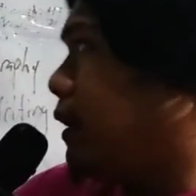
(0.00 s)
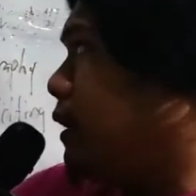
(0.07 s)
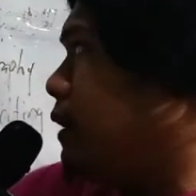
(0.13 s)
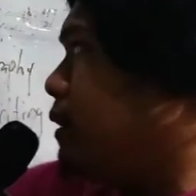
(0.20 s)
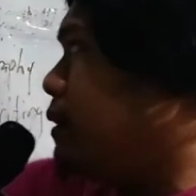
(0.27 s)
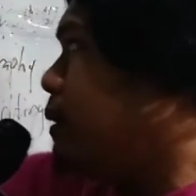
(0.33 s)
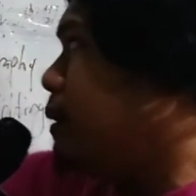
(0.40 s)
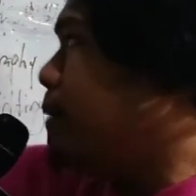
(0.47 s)

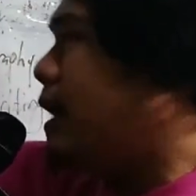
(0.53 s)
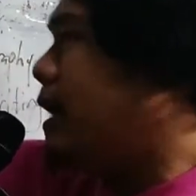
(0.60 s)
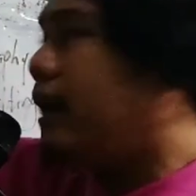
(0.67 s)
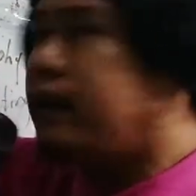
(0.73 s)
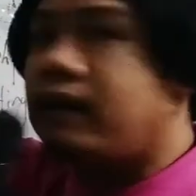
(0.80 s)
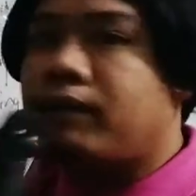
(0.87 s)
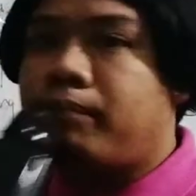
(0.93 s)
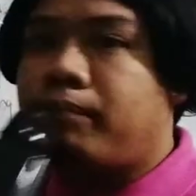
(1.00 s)
In the
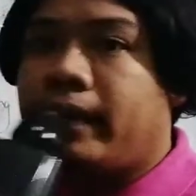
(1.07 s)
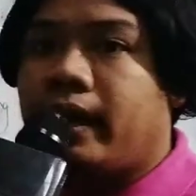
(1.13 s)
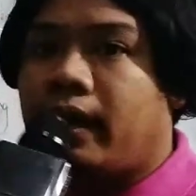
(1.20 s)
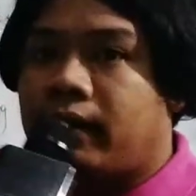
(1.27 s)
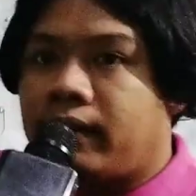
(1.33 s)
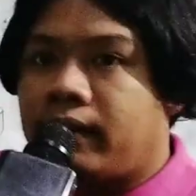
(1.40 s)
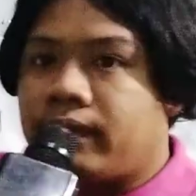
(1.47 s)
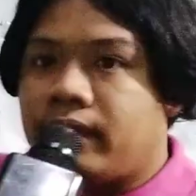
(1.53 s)
matter of
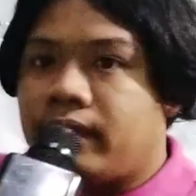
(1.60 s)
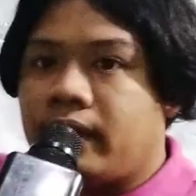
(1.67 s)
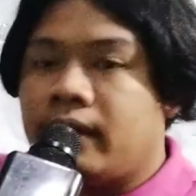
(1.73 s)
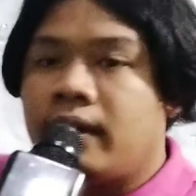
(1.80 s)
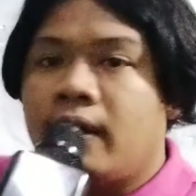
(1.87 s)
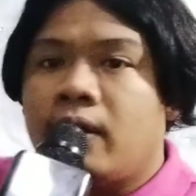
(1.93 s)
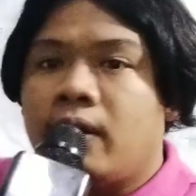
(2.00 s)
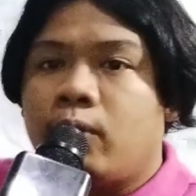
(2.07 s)
biography,
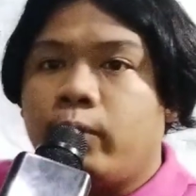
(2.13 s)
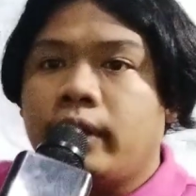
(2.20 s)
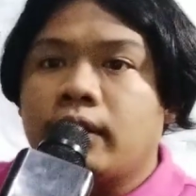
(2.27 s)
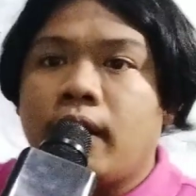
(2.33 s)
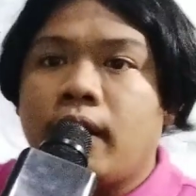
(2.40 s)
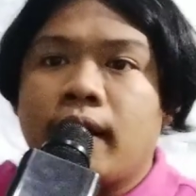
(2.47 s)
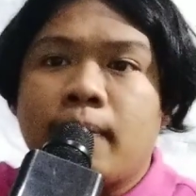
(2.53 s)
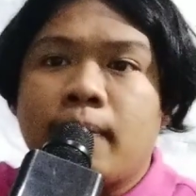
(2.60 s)
we
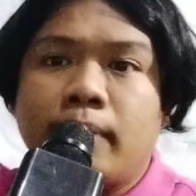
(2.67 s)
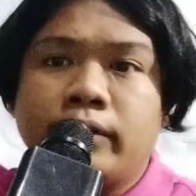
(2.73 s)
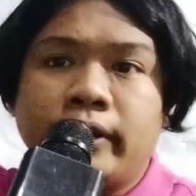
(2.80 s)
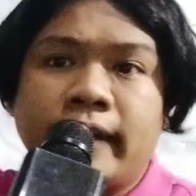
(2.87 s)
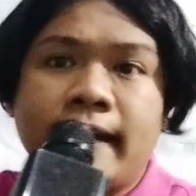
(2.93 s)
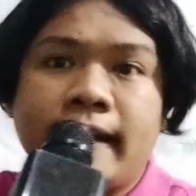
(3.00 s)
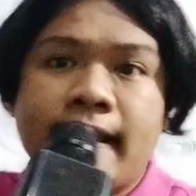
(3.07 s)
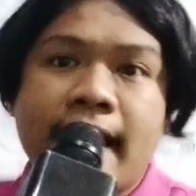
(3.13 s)
talk about the
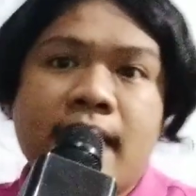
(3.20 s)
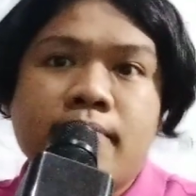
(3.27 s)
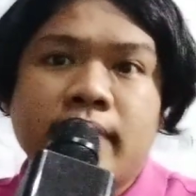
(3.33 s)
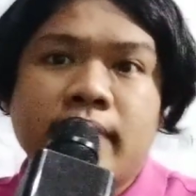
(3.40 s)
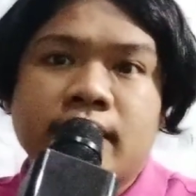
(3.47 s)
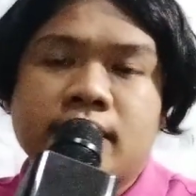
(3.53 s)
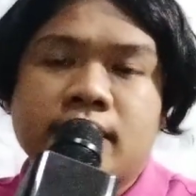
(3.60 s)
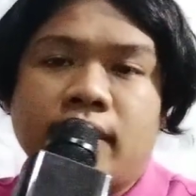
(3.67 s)

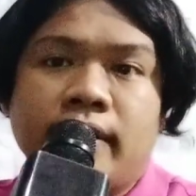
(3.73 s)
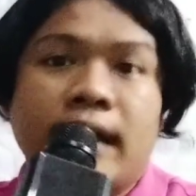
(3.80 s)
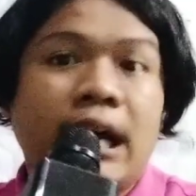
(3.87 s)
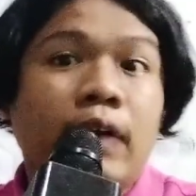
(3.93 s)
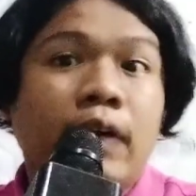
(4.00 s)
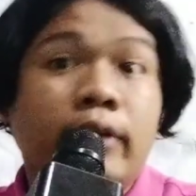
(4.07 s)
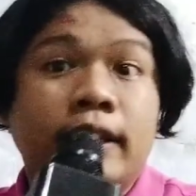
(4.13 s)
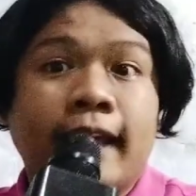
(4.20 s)
dynamics on
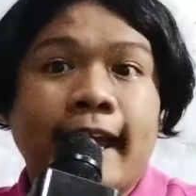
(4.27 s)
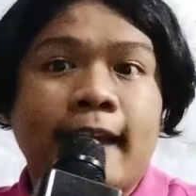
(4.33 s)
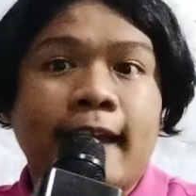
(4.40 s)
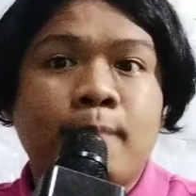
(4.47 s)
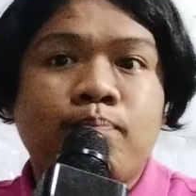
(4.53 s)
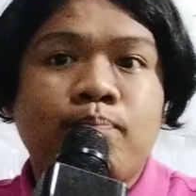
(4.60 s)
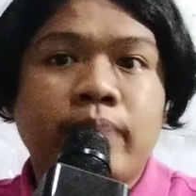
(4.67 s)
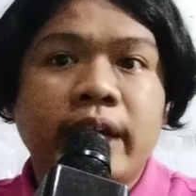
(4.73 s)
how it
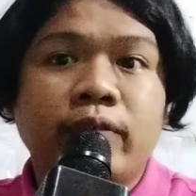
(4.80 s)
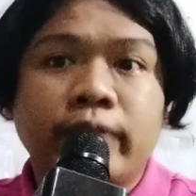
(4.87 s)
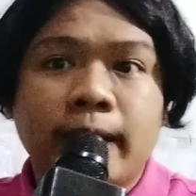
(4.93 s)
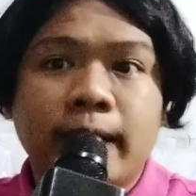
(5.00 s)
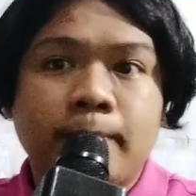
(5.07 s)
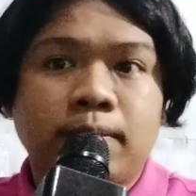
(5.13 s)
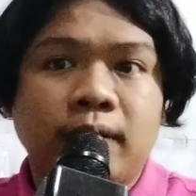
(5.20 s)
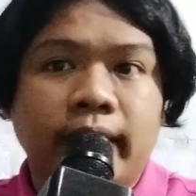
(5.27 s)
can be
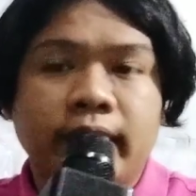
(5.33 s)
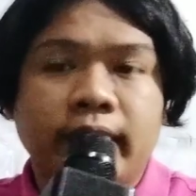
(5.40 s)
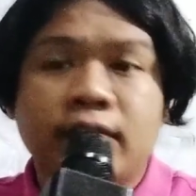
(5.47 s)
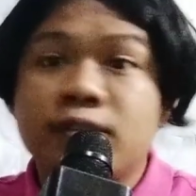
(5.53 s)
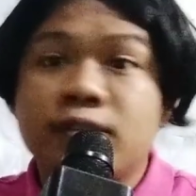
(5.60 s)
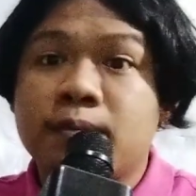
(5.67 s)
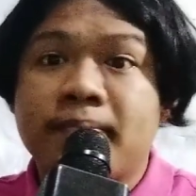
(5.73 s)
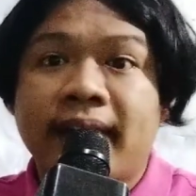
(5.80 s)
reapplied
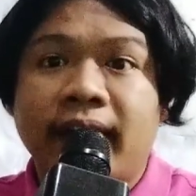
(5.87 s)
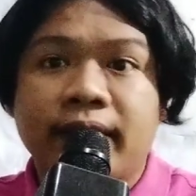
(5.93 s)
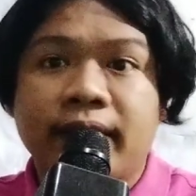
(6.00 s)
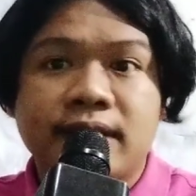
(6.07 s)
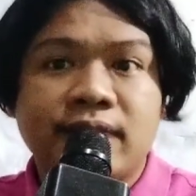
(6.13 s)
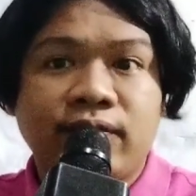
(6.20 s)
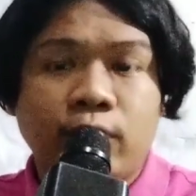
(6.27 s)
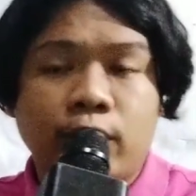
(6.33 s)
into
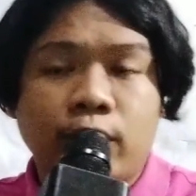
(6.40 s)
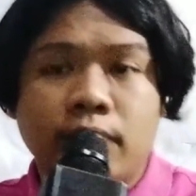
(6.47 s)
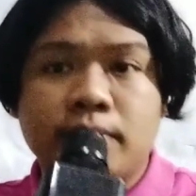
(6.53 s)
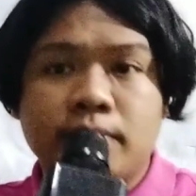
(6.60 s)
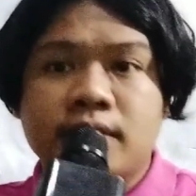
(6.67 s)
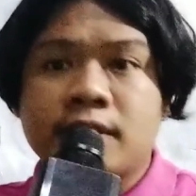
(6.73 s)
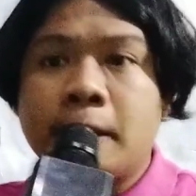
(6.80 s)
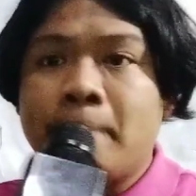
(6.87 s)
various
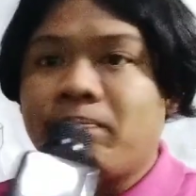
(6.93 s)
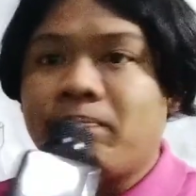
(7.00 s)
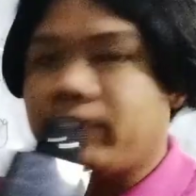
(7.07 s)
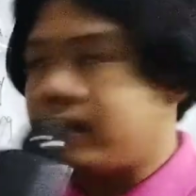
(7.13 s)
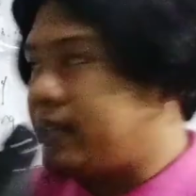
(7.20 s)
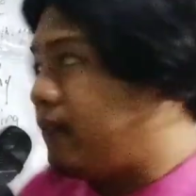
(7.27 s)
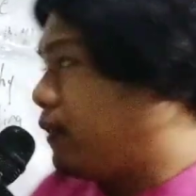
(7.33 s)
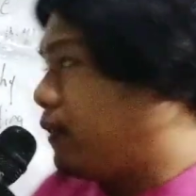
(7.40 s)
forms.
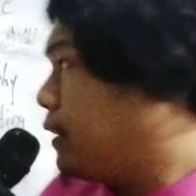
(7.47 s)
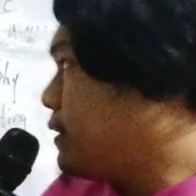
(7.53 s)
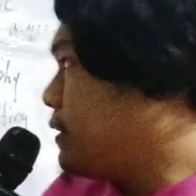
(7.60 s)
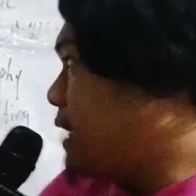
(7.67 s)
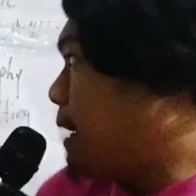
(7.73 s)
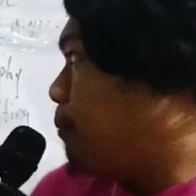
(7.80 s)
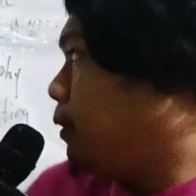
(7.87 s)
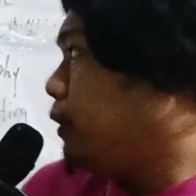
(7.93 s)
Let's say, for
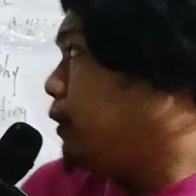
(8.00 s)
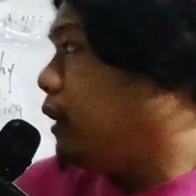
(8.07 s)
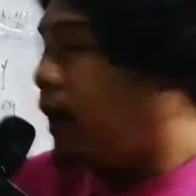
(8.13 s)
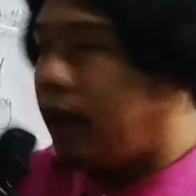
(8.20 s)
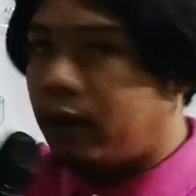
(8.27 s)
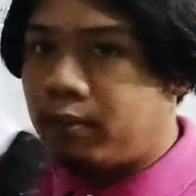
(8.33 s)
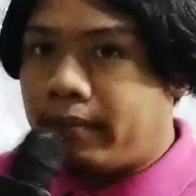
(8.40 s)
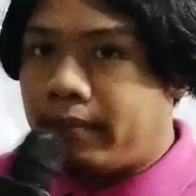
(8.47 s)
example, the
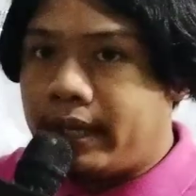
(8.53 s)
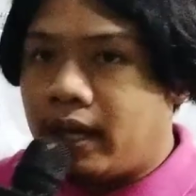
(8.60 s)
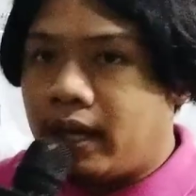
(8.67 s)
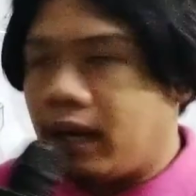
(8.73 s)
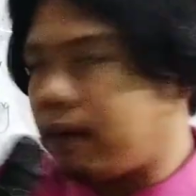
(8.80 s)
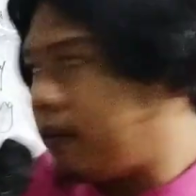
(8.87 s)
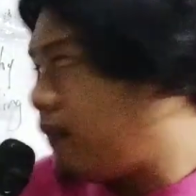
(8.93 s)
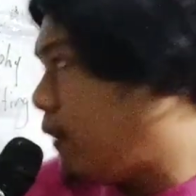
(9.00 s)

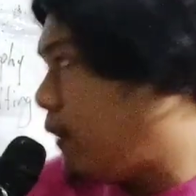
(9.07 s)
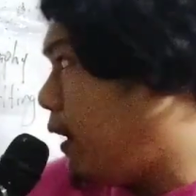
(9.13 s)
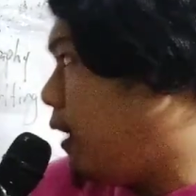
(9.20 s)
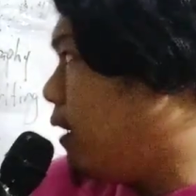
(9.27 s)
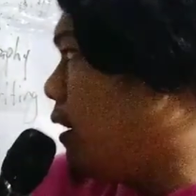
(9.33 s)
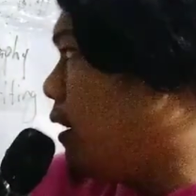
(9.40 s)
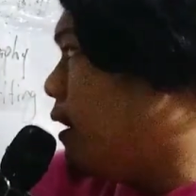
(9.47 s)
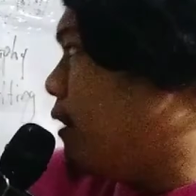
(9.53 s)

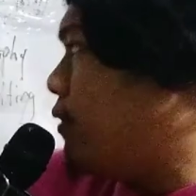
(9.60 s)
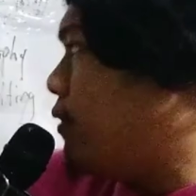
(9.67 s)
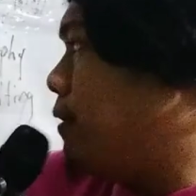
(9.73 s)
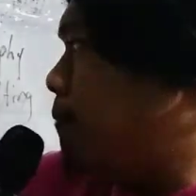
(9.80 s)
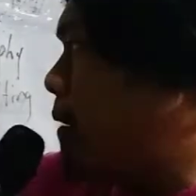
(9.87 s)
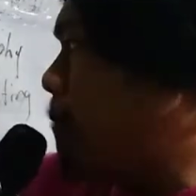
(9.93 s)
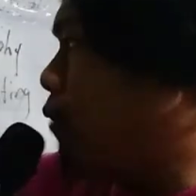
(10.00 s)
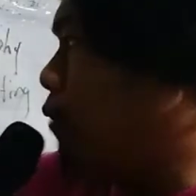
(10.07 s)
autobiography, the
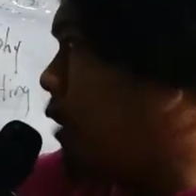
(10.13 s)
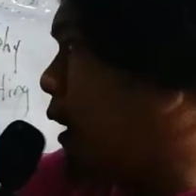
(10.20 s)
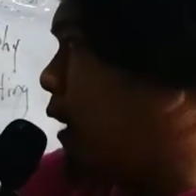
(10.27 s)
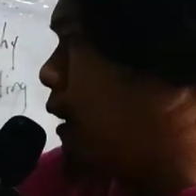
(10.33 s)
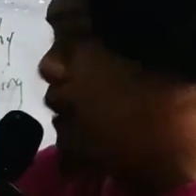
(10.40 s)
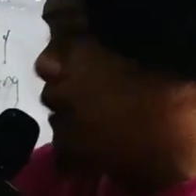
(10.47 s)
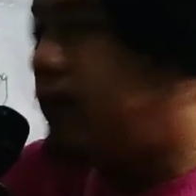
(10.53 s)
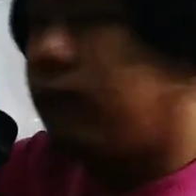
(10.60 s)

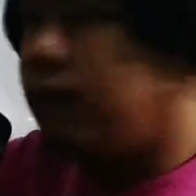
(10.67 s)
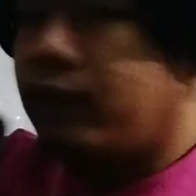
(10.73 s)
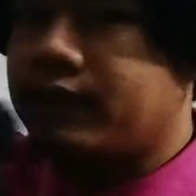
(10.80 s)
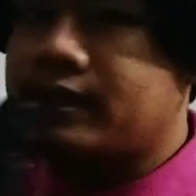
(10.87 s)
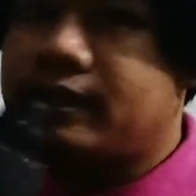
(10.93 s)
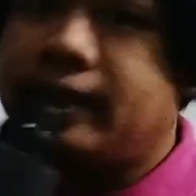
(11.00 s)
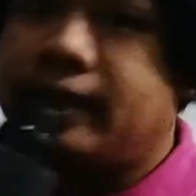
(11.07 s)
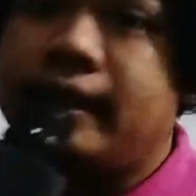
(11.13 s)
memoir, and of
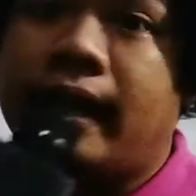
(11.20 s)
course, the